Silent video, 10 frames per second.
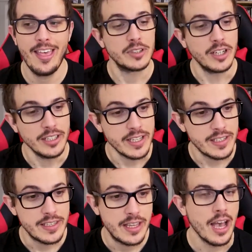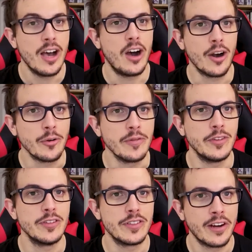Regardless, yeah, our
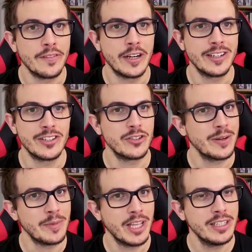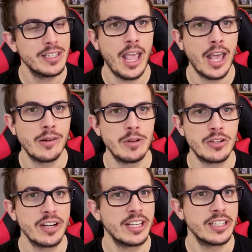reviews are very streamlined and we
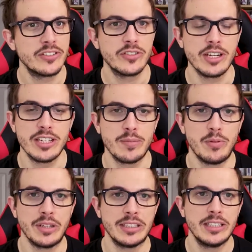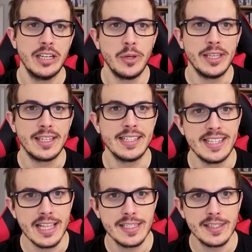try to get straight to the point. We
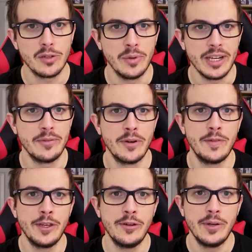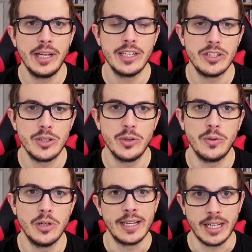condense the written review
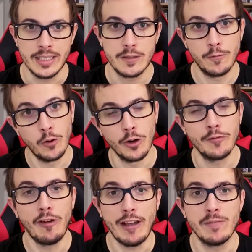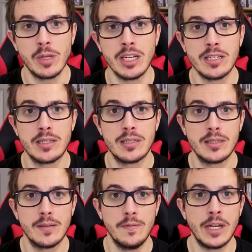into a nice four or five
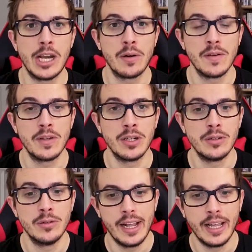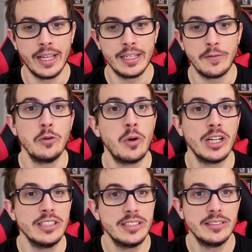minute video review, and if you
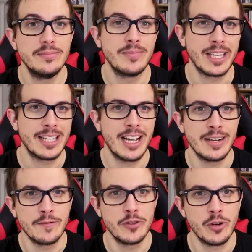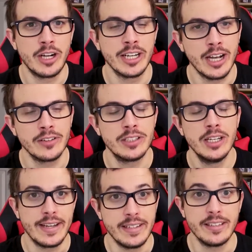want like kind of drawn out
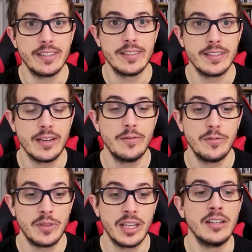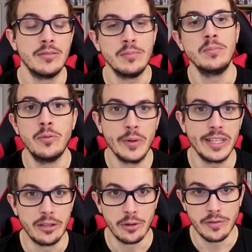ideas and stuff, then
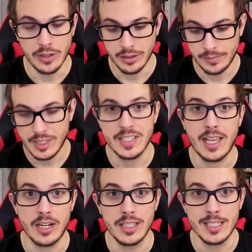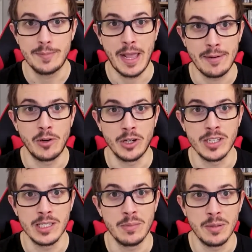read the review because that'll expand more on
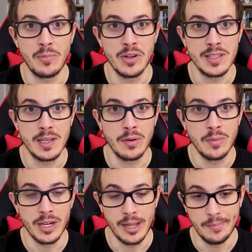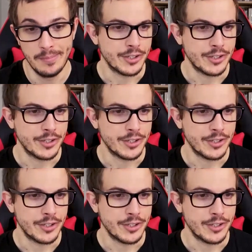some of the points that we bring up.